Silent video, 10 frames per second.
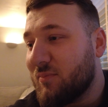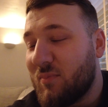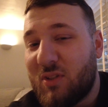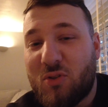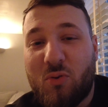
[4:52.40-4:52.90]

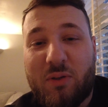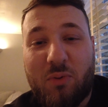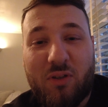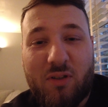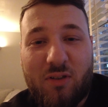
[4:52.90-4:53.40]

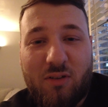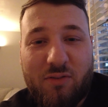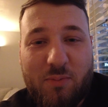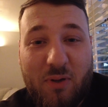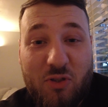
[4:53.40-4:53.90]
Squidward of
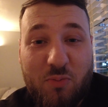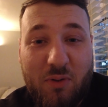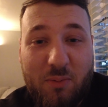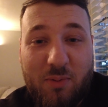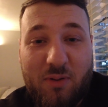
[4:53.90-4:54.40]

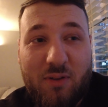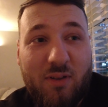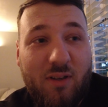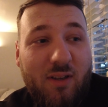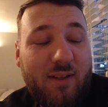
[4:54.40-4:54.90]
SpongeBob.
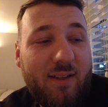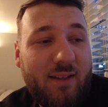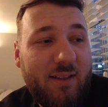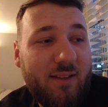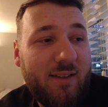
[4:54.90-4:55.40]

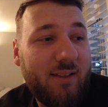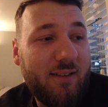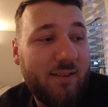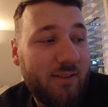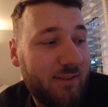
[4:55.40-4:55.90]
You
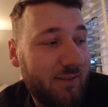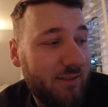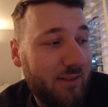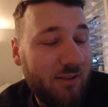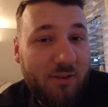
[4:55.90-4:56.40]
know,
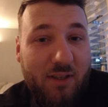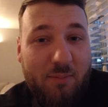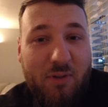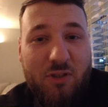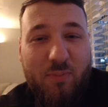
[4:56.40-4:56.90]
they're not getting
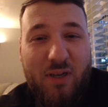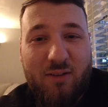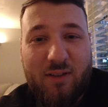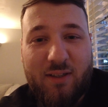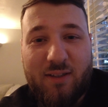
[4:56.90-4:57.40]
much
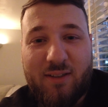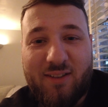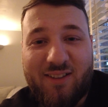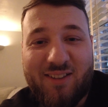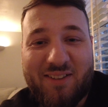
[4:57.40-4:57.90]
better at it.
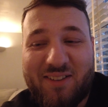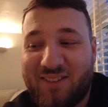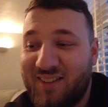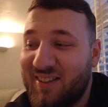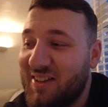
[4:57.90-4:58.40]

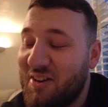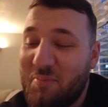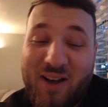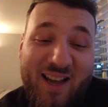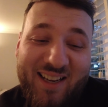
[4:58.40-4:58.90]

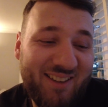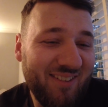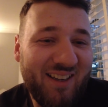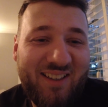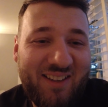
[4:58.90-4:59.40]
But
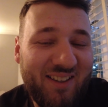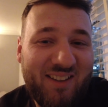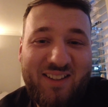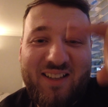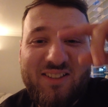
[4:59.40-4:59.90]
anyway,
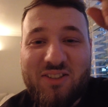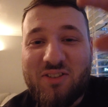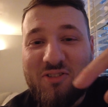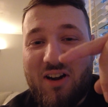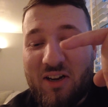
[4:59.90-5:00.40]
let's just
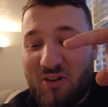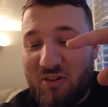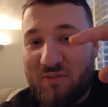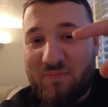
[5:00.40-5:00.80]
crack on.